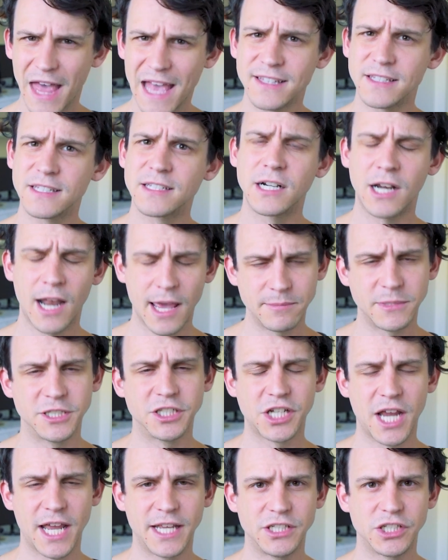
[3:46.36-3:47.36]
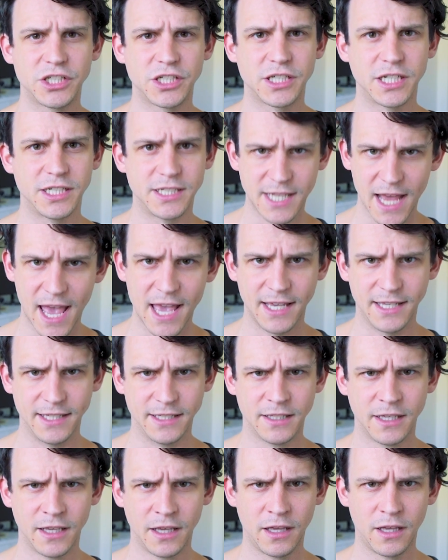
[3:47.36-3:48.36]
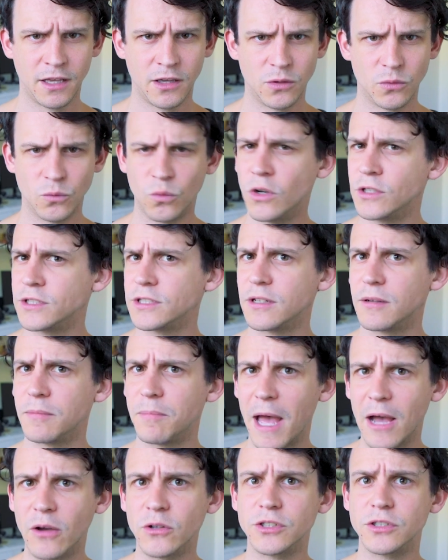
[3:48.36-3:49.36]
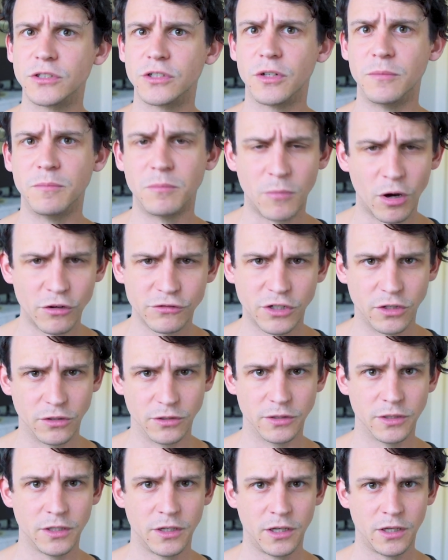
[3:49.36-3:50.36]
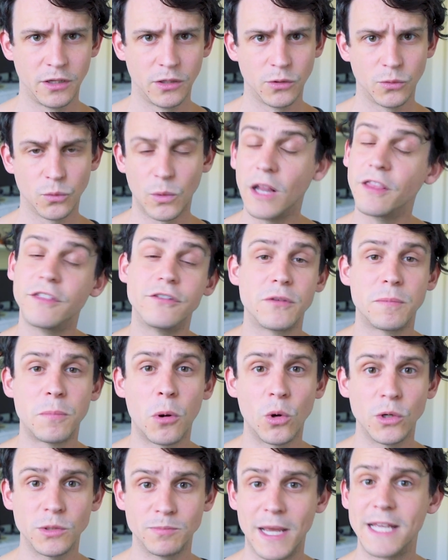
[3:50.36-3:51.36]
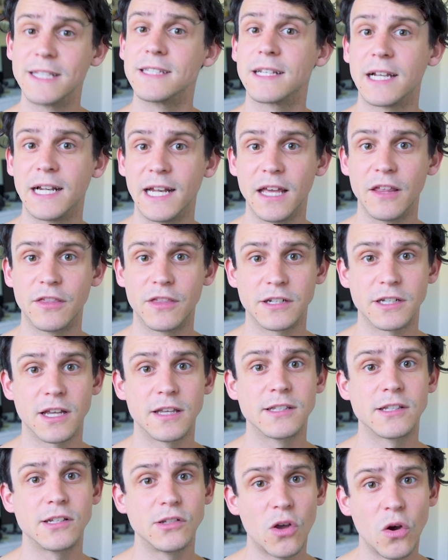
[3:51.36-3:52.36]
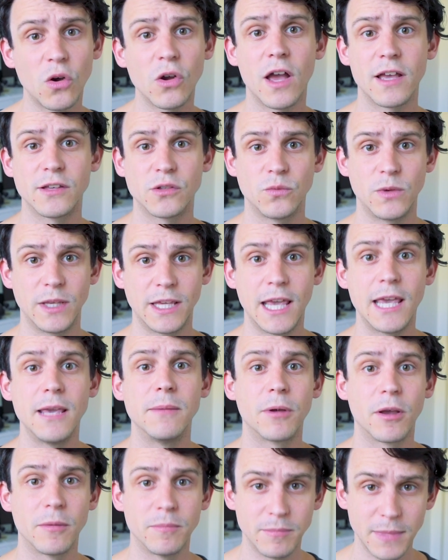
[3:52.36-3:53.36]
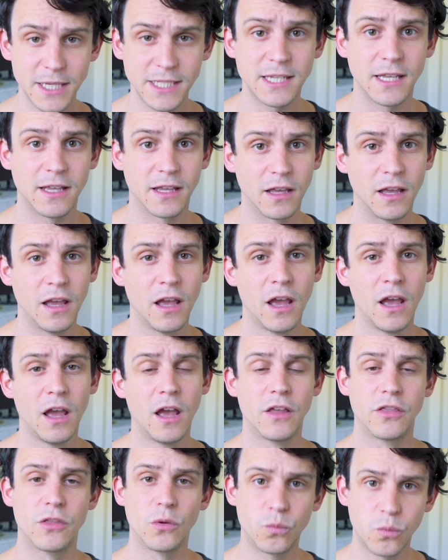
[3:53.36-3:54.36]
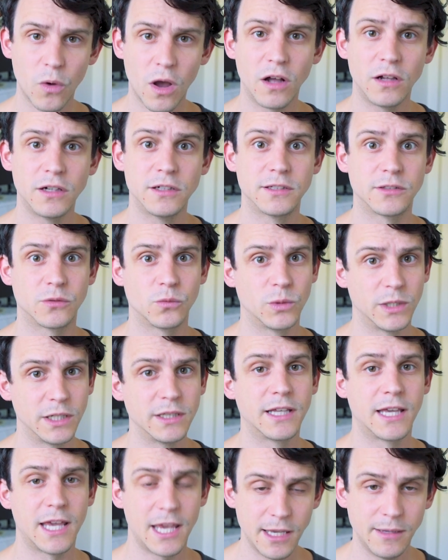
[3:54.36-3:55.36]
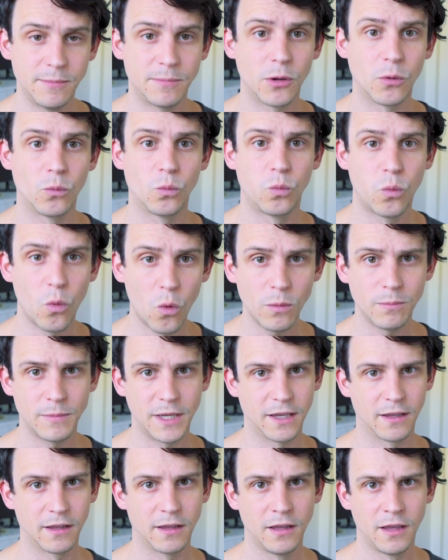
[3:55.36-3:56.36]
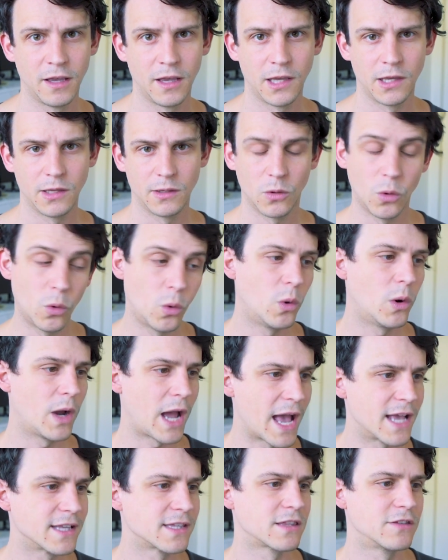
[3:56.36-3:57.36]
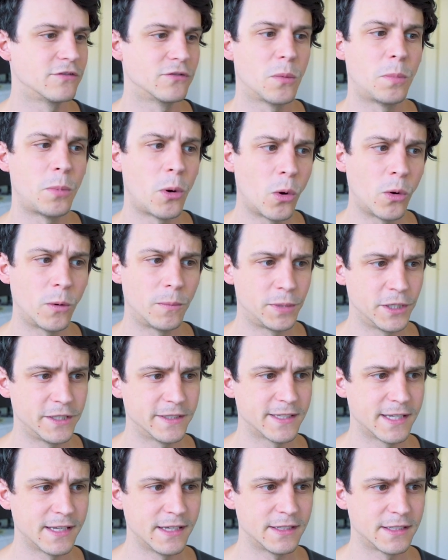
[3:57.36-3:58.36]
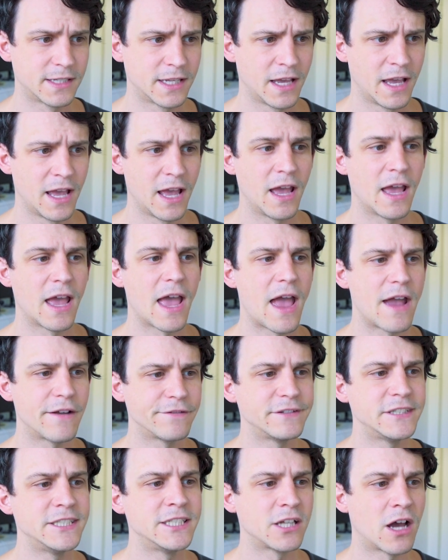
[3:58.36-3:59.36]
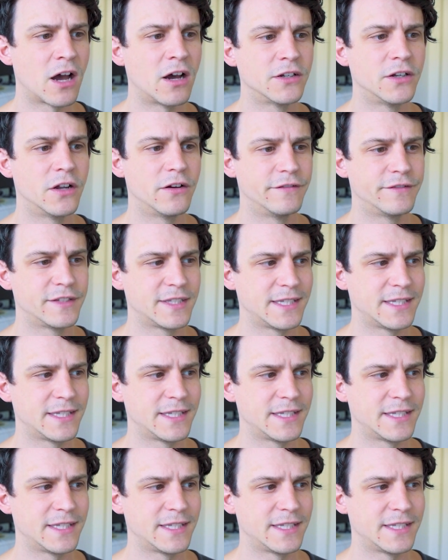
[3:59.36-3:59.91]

that's climate change today. What about tomorrow? Well, the report makes clear that as long as we keep emitting, the world will keep warming. Or, as the report puts it, every tonne of